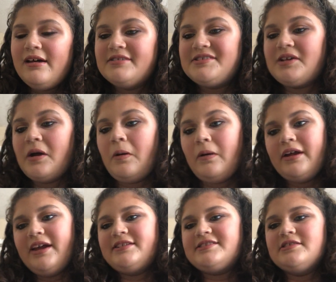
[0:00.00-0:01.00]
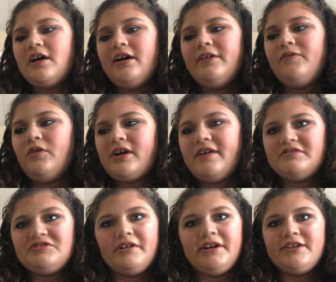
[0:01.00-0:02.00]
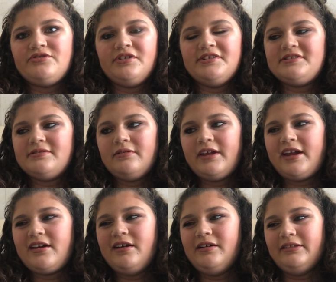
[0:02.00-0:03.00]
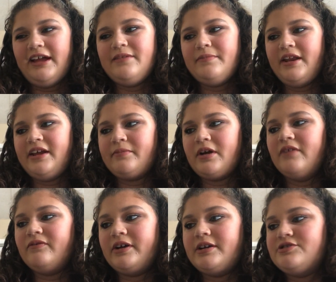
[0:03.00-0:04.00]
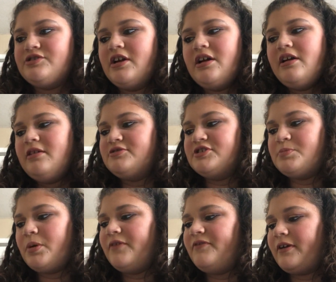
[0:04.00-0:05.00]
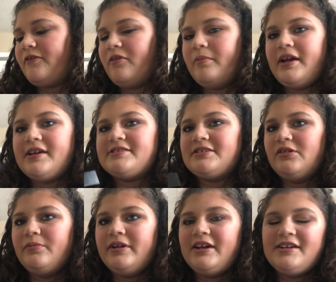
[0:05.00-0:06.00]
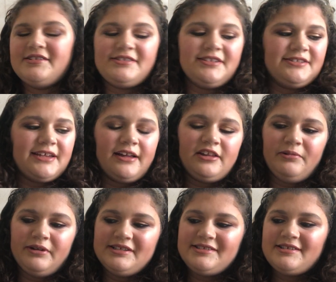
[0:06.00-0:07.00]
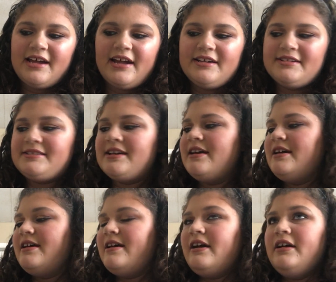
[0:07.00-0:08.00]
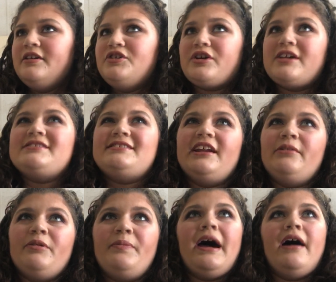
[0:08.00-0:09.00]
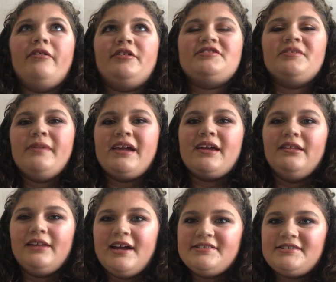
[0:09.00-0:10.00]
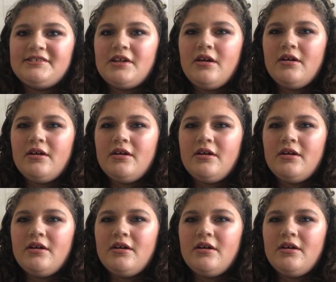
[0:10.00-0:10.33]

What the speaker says: So it's not a full coverage foundation, it's like a light medium coverage, just perfect for me. It's luminous, exactly what it says. You can set it with powder to make it less